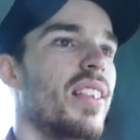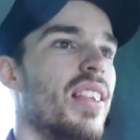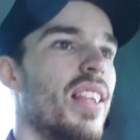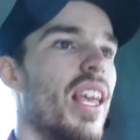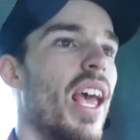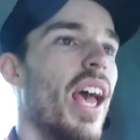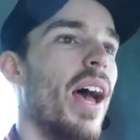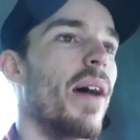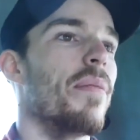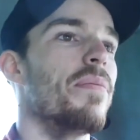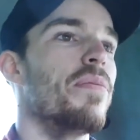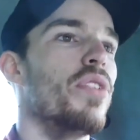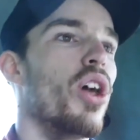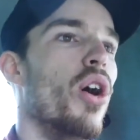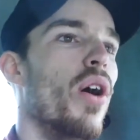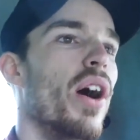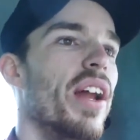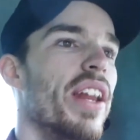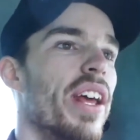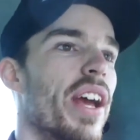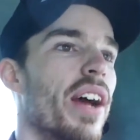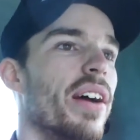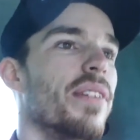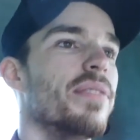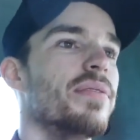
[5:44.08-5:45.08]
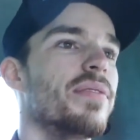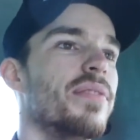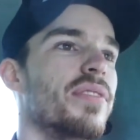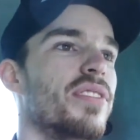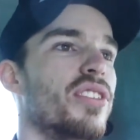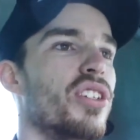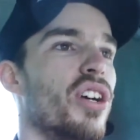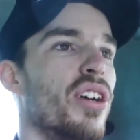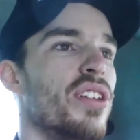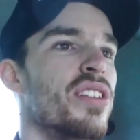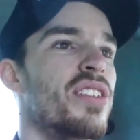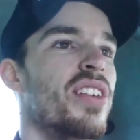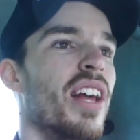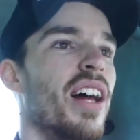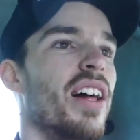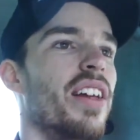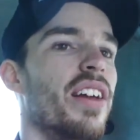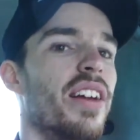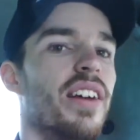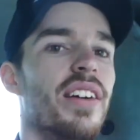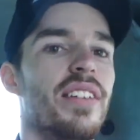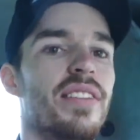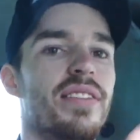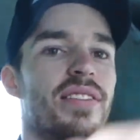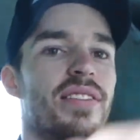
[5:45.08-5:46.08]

Yeah, no idea. Couldn't tell you.